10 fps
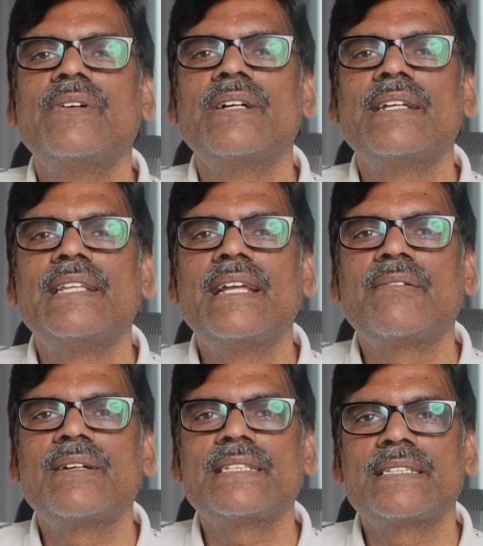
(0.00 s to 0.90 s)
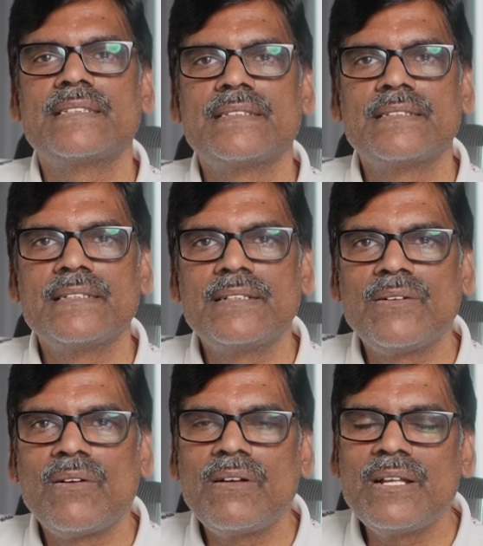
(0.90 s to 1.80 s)
there was
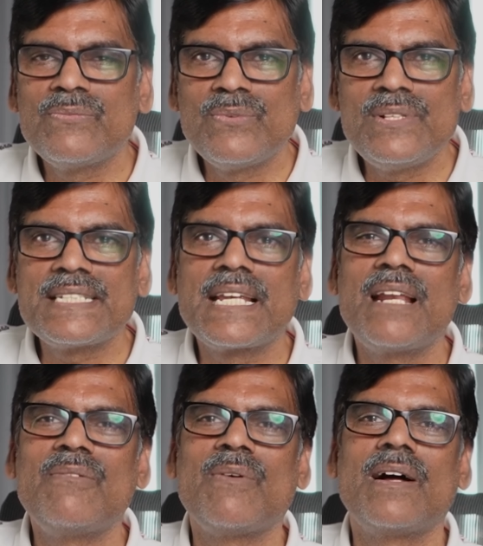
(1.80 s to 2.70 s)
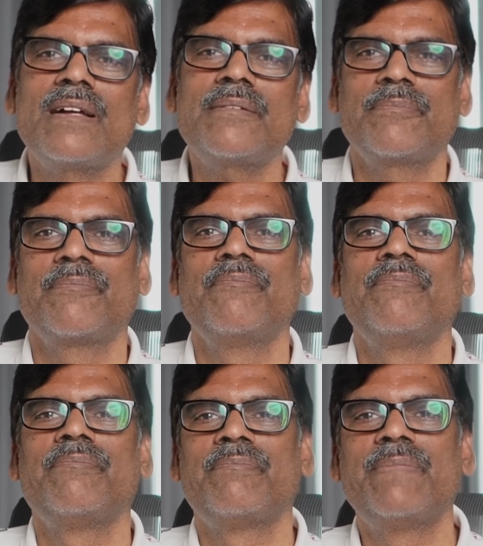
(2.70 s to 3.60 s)
not a full-scale war,
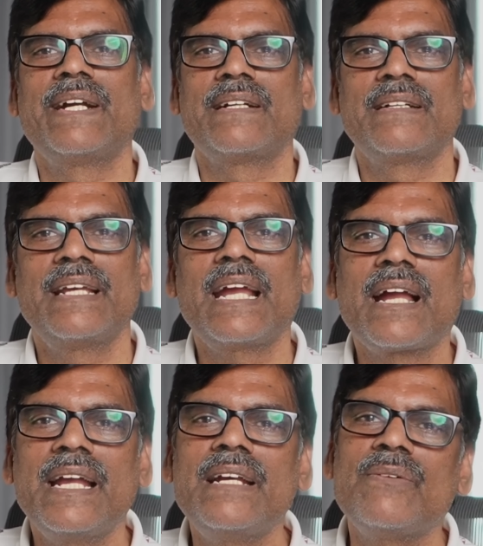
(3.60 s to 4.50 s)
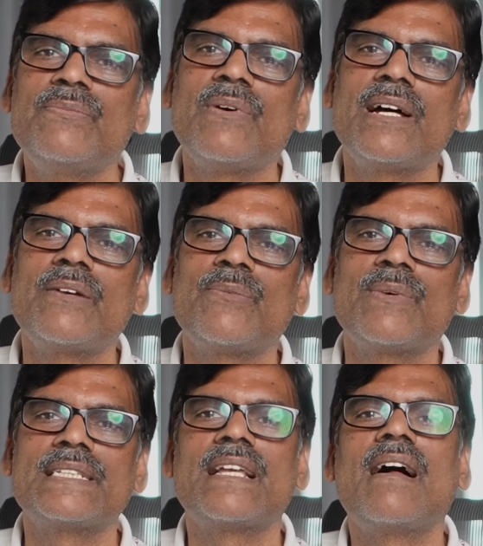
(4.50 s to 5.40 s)
but a kind of war
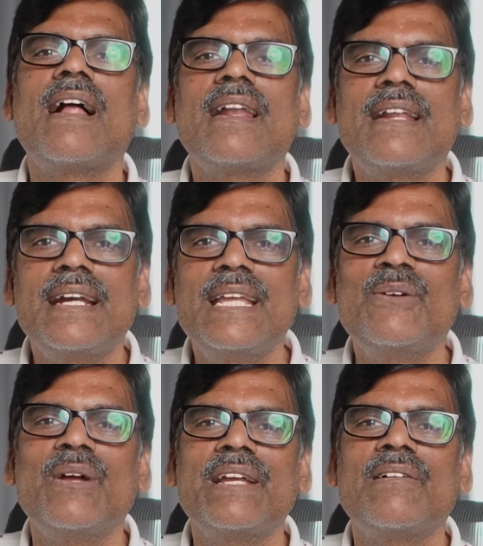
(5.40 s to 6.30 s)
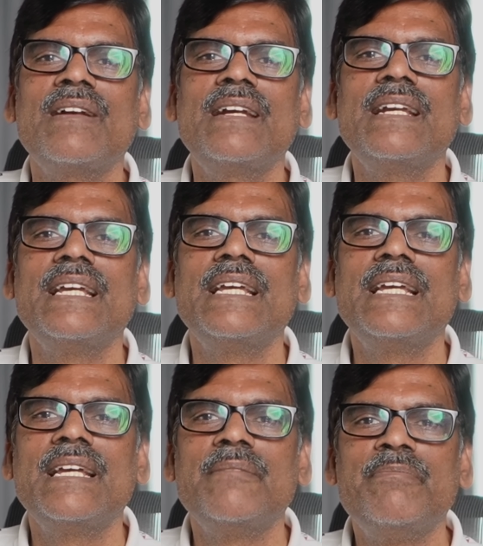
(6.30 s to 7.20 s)
was already going on
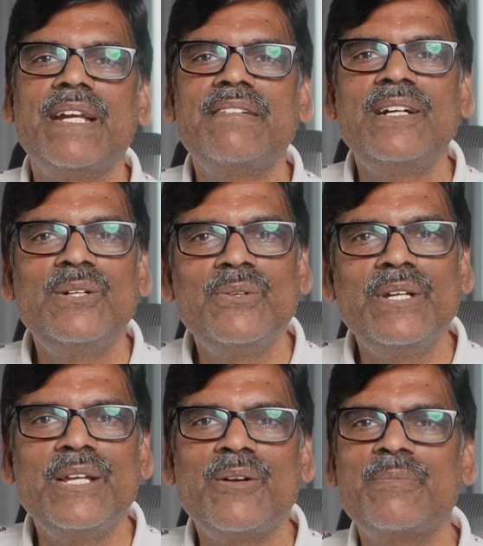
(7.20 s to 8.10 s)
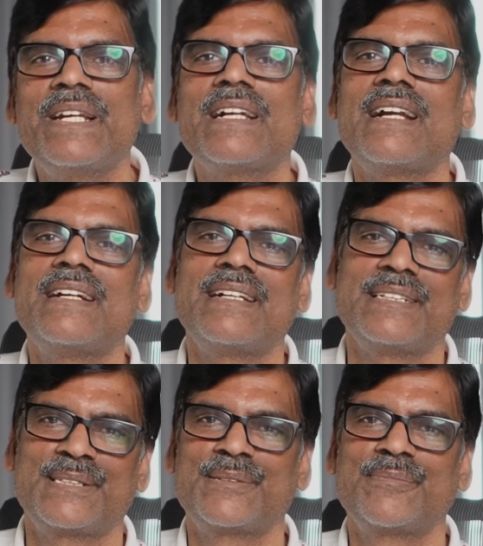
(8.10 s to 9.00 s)
between two European
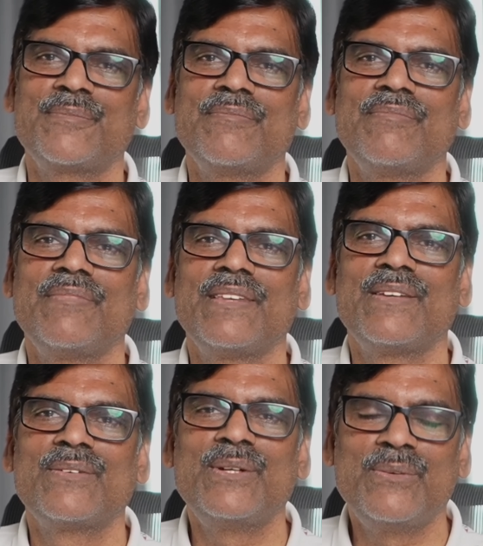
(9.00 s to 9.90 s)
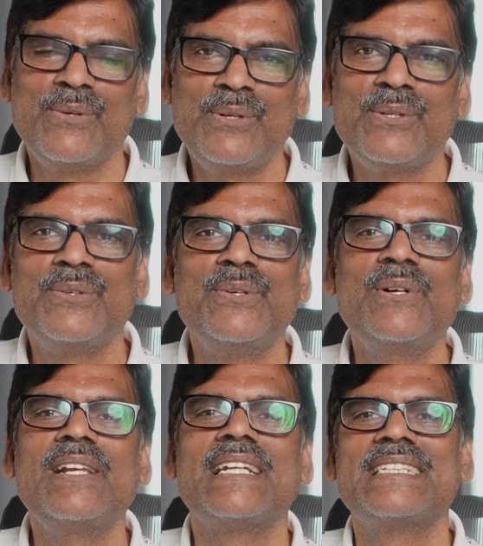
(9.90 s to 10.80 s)
countries. So you go to
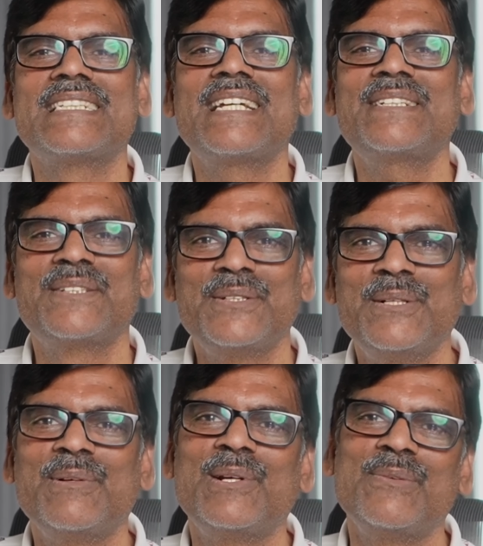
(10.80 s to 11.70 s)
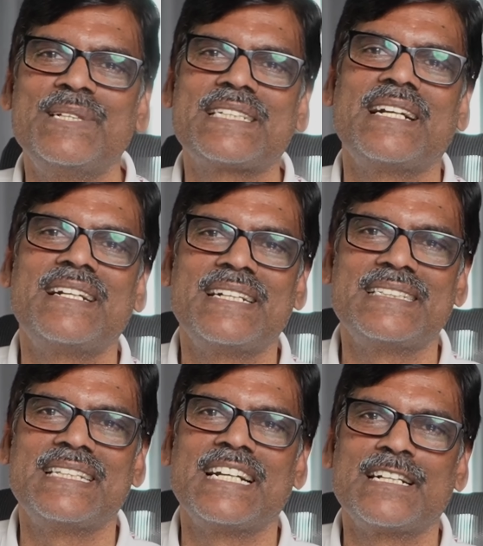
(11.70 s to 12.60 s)
Google and search, you will know which country is
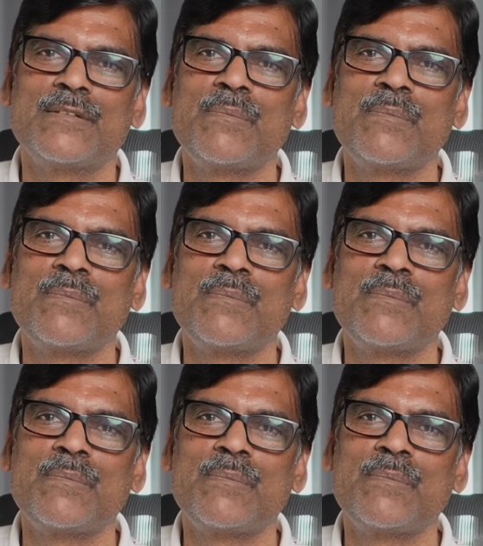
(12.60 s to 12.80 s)
there.